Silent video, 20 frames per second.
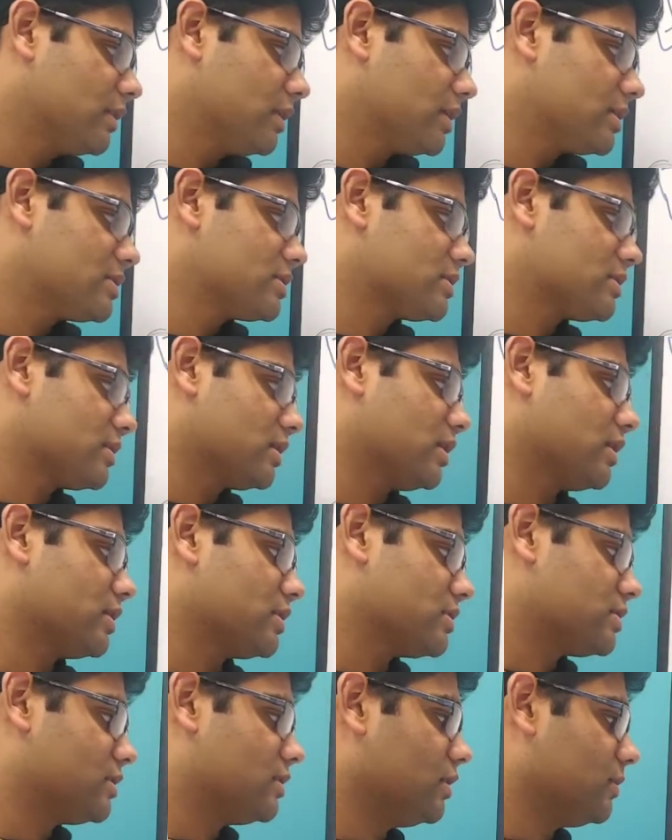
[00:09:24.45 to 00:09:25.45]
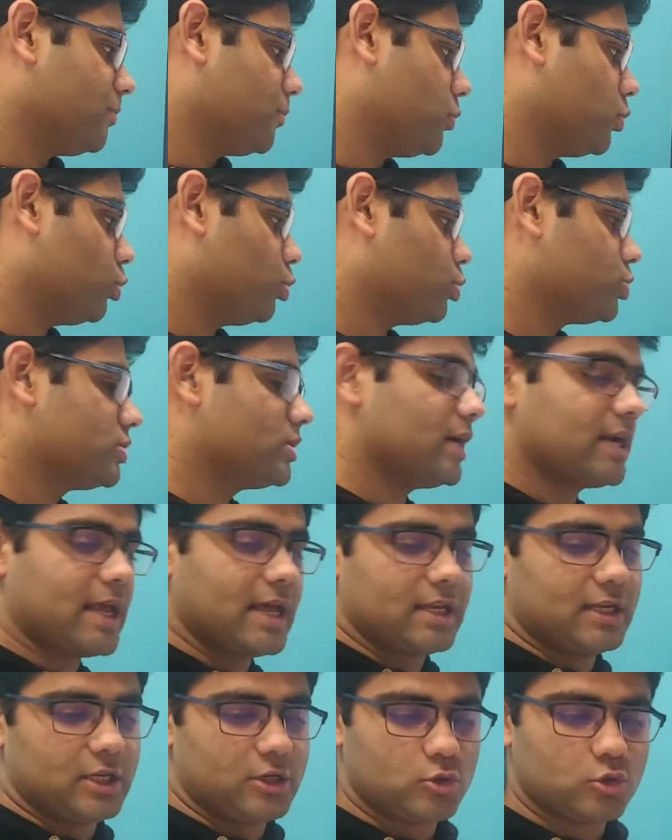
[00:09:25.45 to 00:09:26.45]
this is the post that
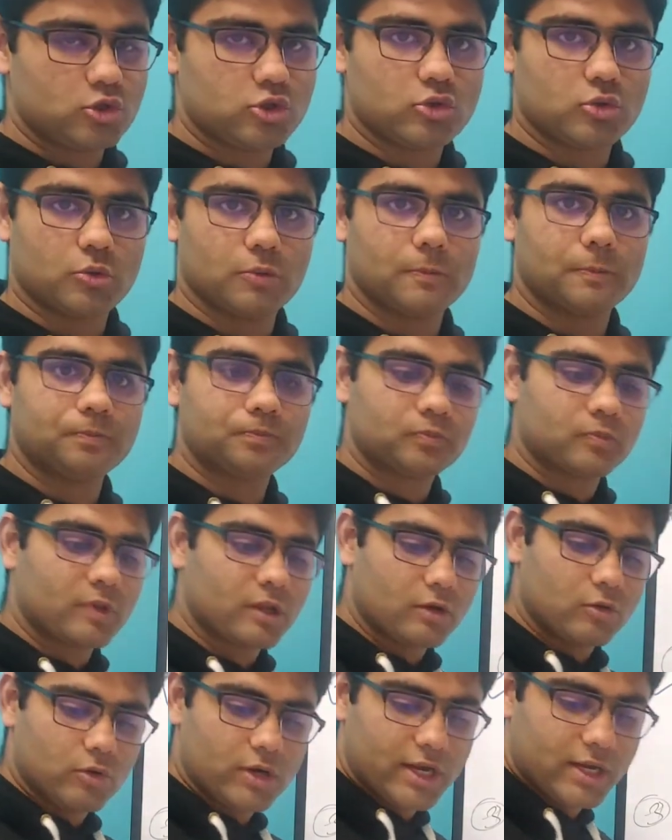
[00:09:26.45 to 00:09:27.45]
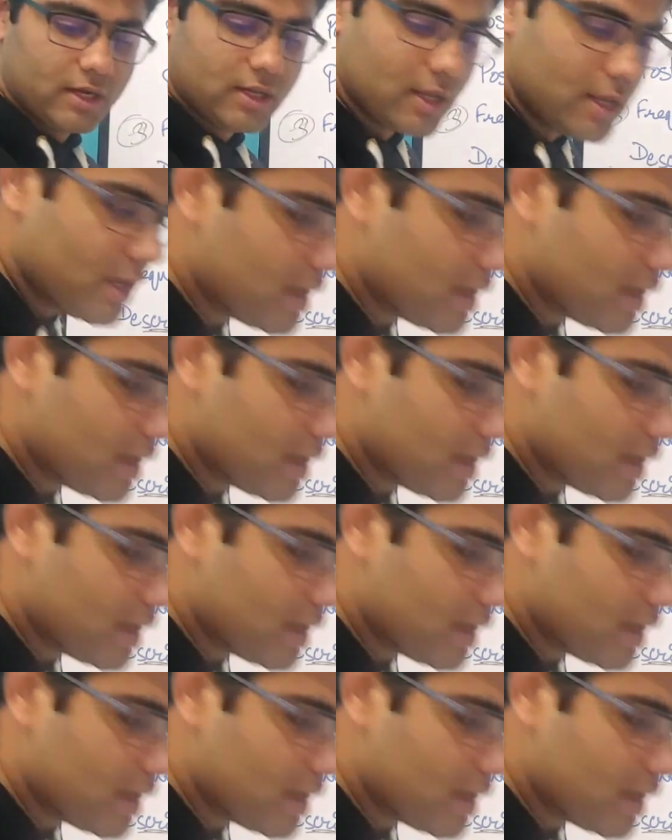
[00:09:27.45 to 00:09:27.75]
I need to show, right?